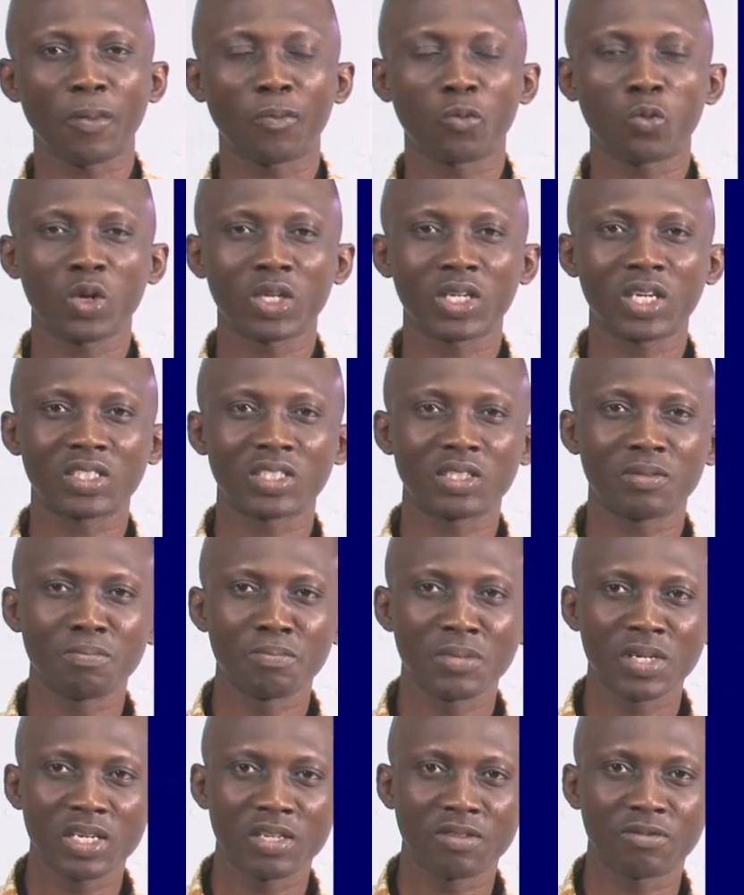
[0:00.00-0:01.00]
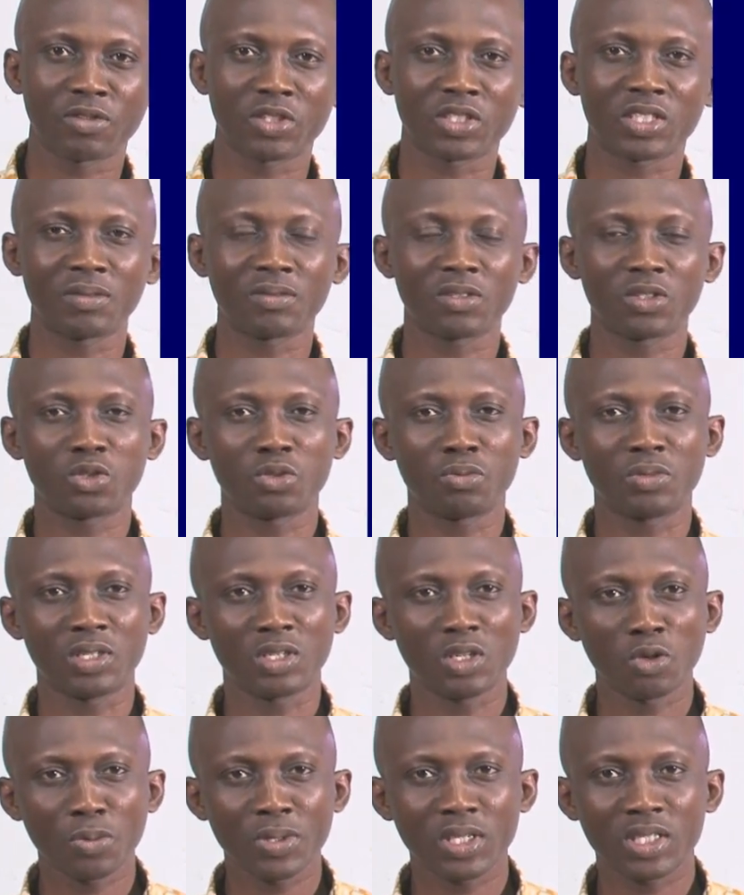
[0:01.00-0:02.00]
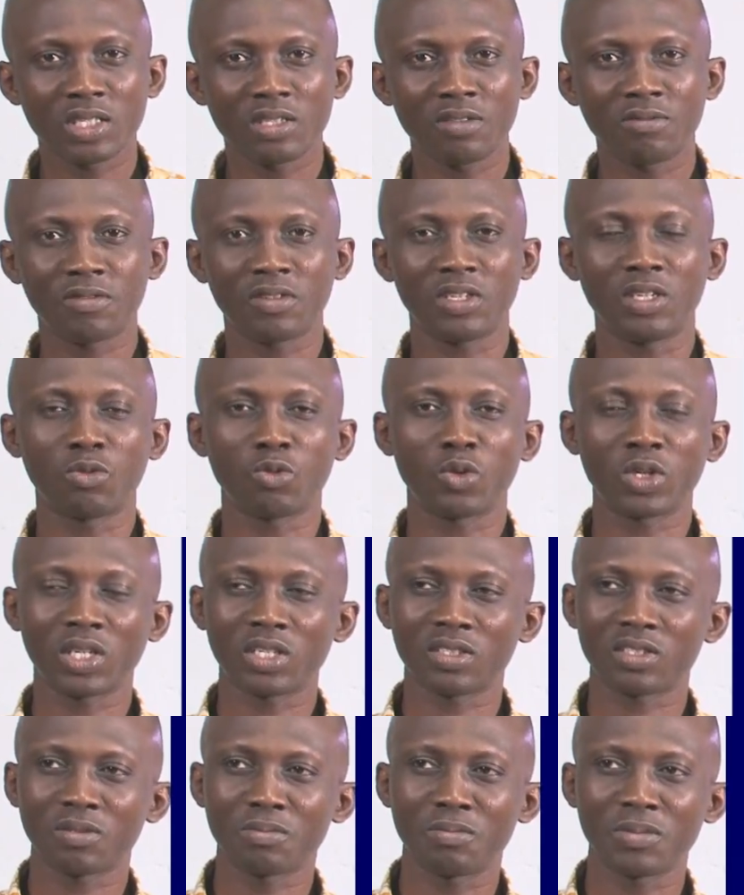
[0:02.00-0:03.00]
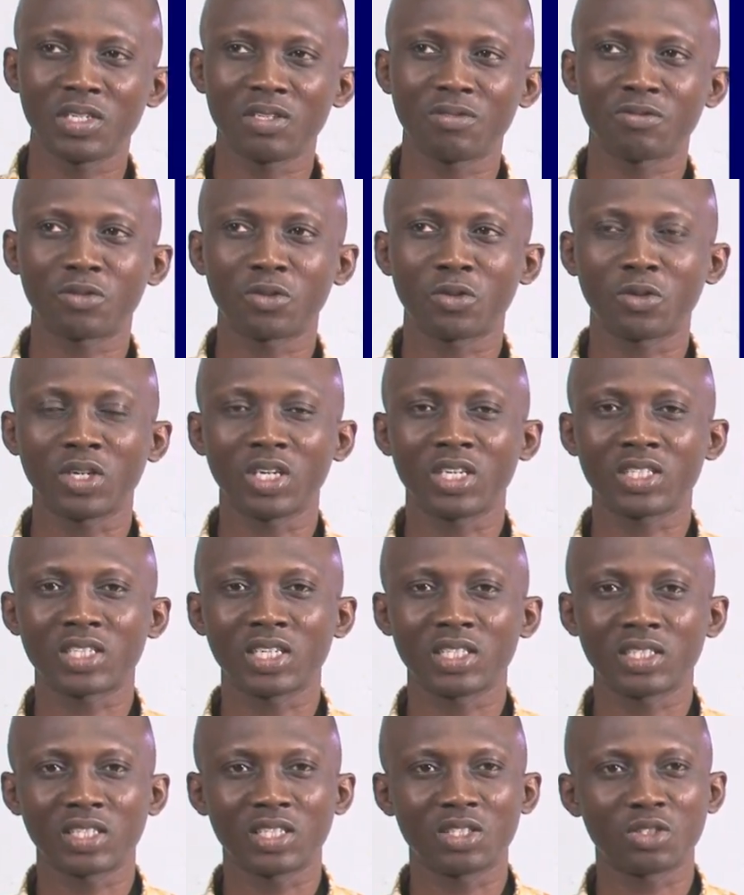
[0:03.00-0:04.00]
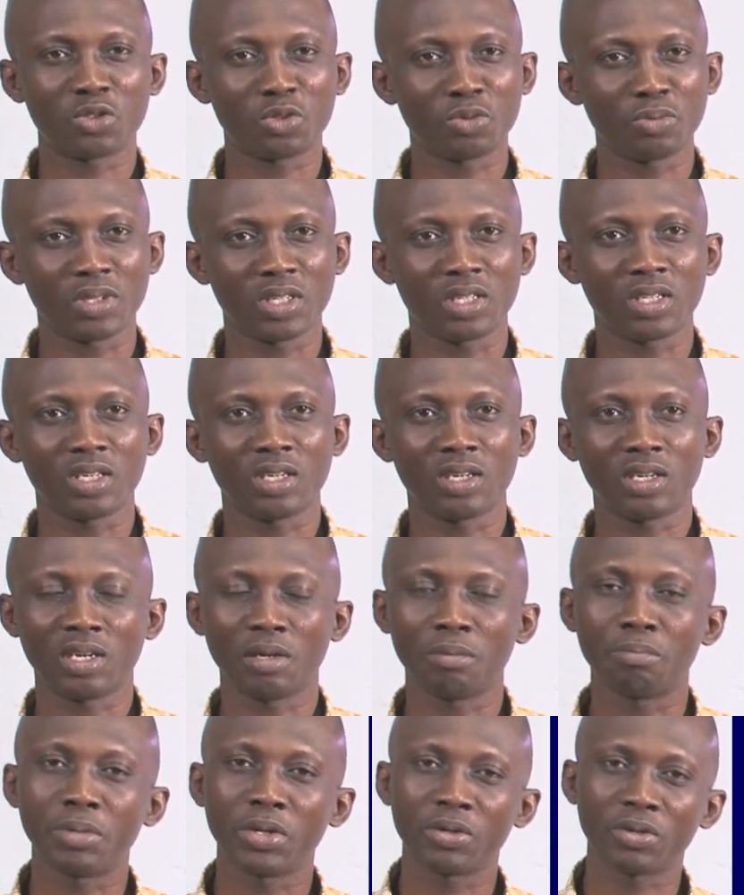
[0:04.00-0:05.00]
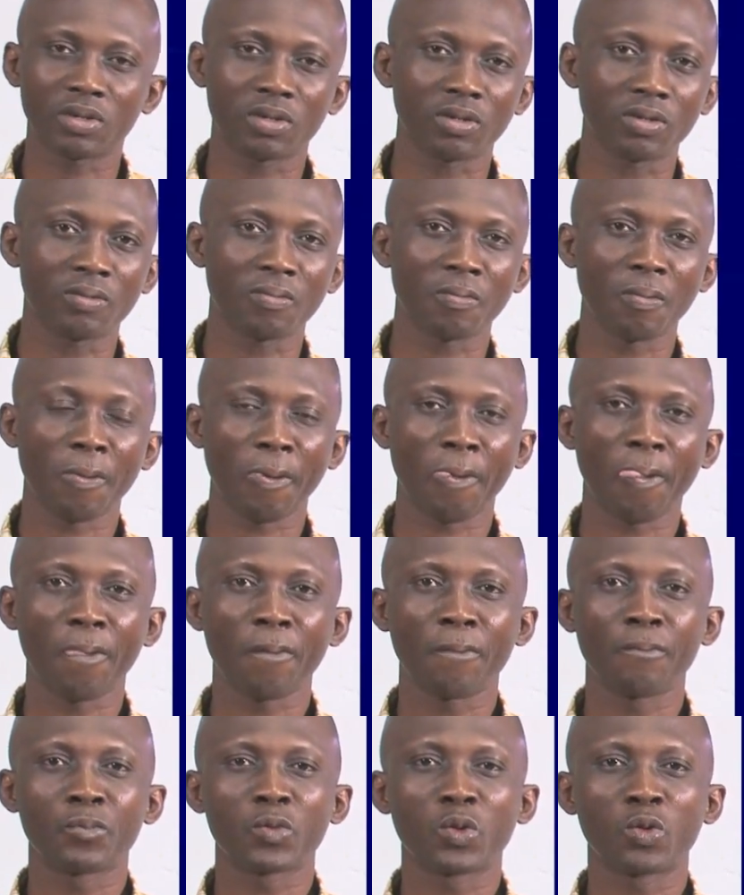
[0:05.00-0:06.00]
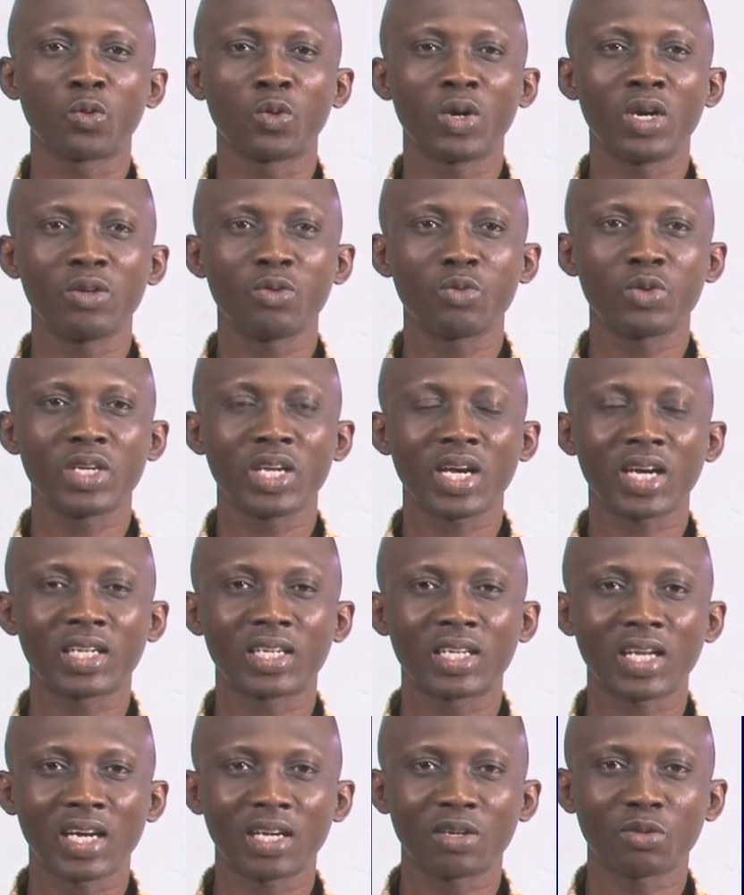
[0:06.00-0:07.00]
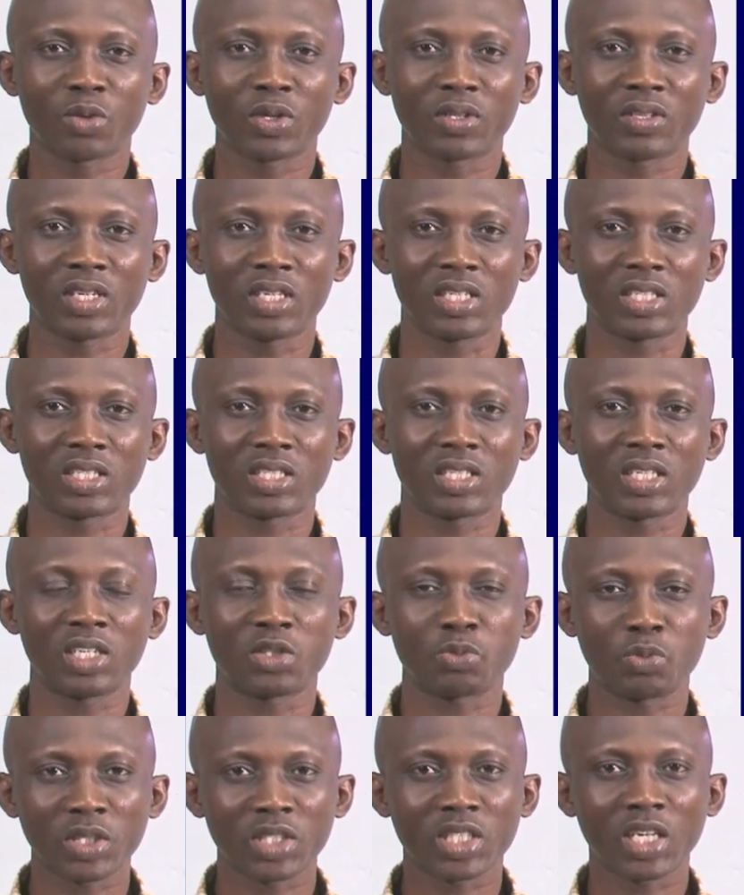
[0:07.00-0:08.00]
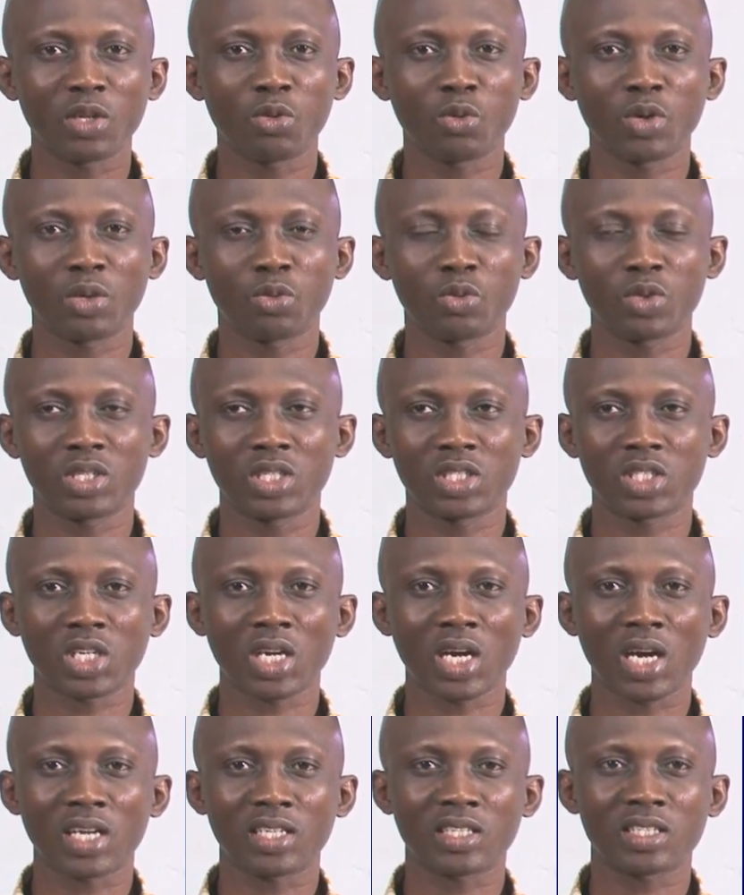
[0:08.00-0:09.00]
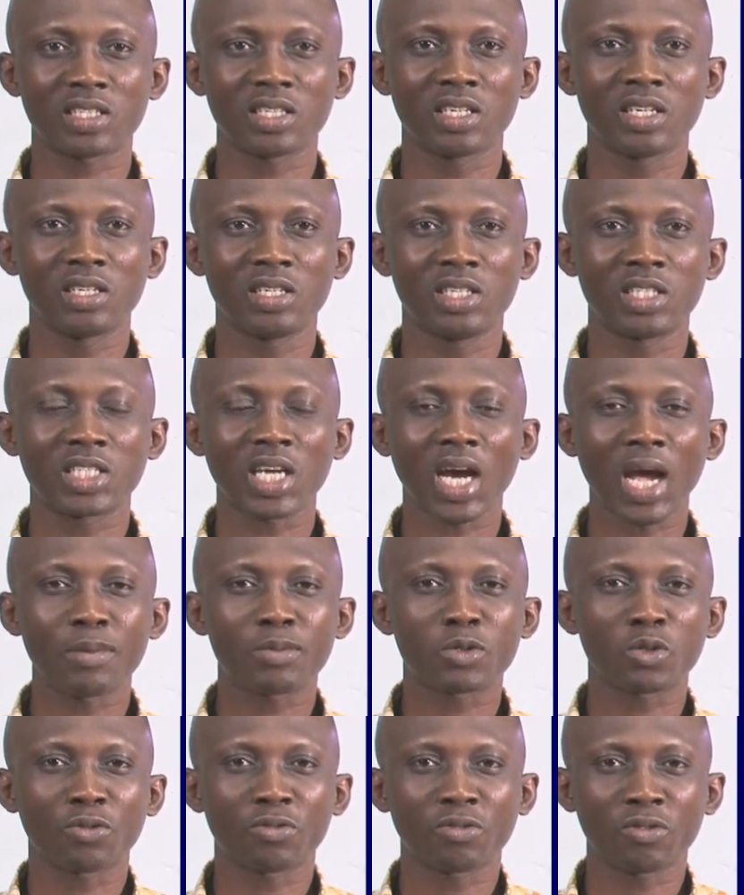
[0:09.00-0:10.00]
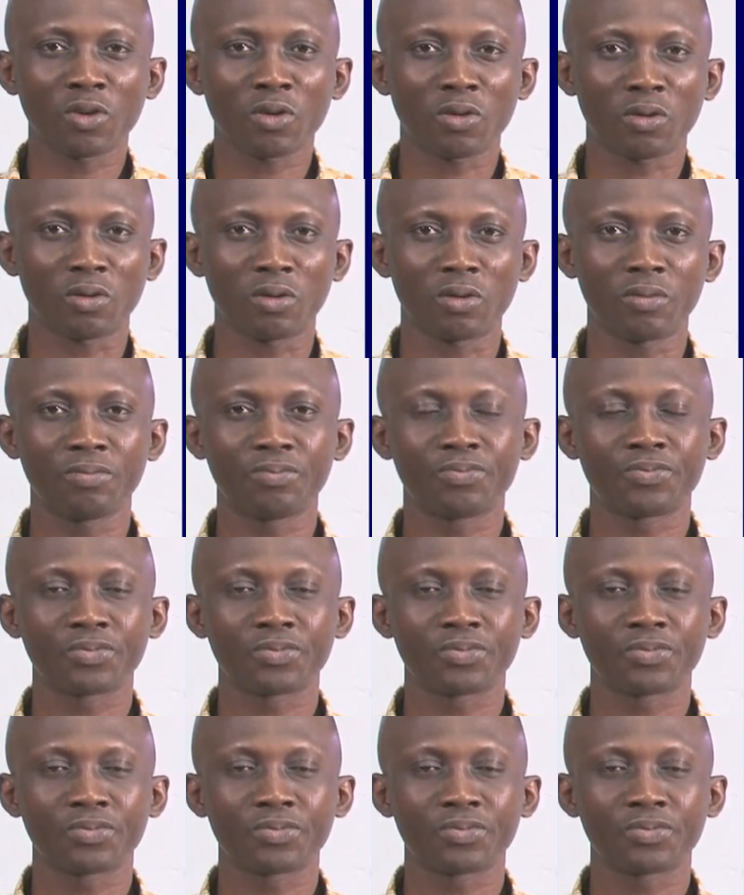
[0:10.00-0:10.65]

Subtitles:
What does it mean for something to be normative, and what does it mean for a sentence to be empirical? When we are done with this, especially when we discuss the types of law